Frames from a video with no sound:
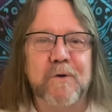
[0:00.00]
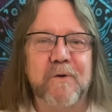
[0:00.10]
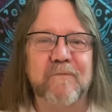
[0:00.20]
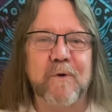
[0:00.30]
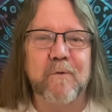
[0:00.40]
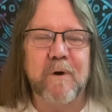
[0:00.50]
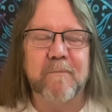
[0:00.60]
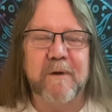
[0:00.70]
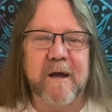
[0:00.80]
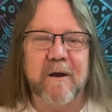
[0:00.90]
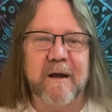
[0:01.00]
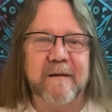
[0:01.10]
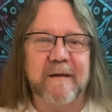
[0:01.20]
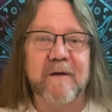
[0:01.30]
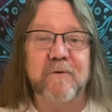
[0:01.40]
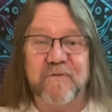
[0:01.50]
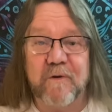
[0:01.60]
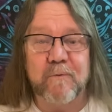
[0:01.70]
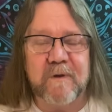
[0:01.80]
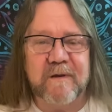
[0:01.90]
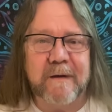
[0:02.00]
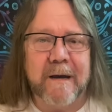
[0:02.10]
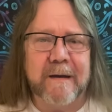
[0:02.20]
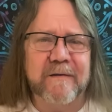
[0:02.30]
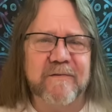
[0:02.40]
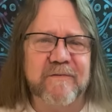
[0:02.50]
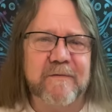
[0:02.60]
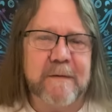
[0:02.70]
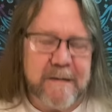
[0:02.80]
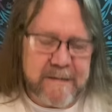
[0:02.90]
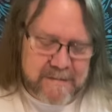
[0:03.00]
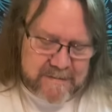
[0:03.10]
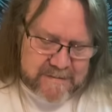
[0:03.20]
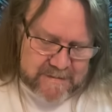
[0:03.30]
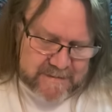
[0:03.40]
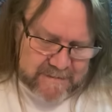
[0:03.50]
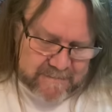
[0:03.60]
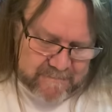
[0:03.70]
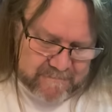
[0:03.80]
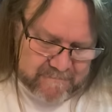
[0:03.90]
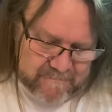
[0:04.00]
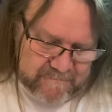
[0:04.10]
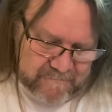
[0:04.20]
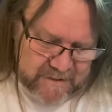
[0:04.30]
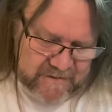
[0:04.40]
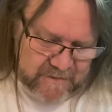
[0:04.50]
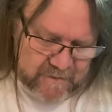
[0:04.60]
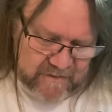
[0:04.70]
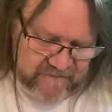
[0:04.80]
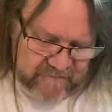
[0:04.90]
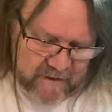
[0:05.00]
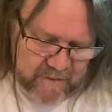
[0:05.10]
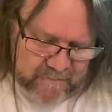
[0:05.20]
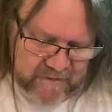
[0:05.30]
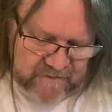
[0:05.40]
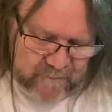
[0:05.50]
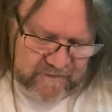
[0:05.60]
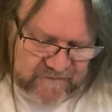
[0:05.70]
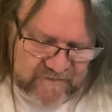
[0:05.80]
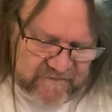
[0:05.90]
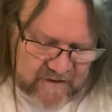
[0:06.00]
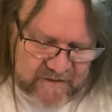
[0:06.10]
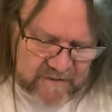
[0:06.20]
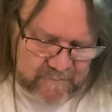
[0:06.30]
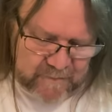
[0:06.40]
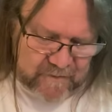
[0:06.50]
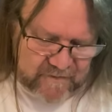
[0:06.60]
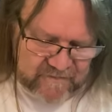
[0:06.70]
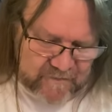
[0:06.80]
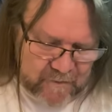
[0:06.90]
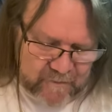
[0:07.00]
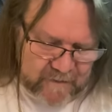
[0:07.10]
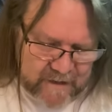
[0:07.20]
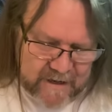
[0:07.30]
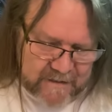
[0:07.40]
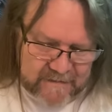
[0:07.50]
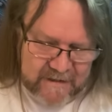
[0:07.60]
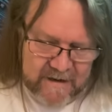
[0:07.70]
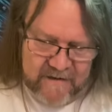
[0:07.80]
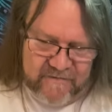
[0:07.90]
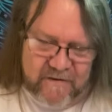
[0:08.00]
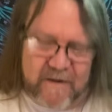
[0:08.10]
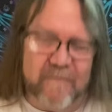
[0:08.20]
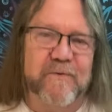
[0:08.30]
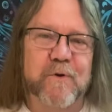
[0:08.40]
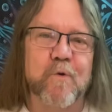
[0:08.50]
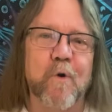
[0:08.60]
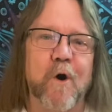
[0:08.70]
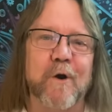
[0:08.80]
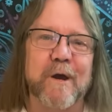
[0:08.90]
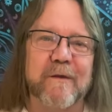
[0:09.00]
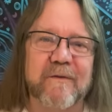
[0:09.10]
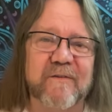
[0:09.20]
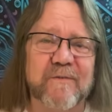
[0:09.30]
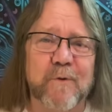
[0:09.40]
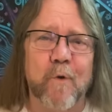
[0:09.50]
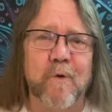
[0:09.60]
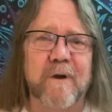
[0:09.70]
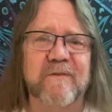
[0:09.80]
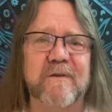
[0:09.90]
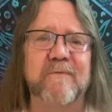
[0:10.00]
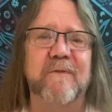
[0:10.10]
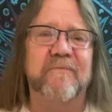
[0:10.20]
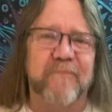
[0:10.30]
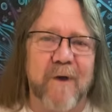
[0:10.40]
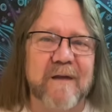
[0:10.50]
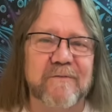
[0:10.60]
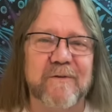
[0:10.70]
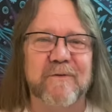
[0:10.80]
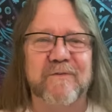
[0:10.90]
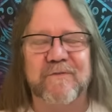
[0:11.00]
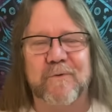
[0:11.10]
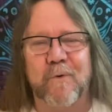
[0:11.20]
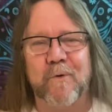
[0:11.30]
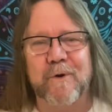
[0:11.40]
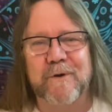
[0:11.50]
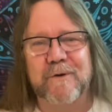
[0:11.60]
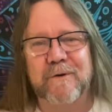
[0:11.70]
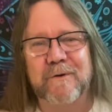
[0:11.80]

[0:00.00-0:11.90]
Could very well play out like that and generally does. Um, but, you know, let's fire up our intuition, psychic abilities, and all that. See if you are in the story. See if your friend's in the story.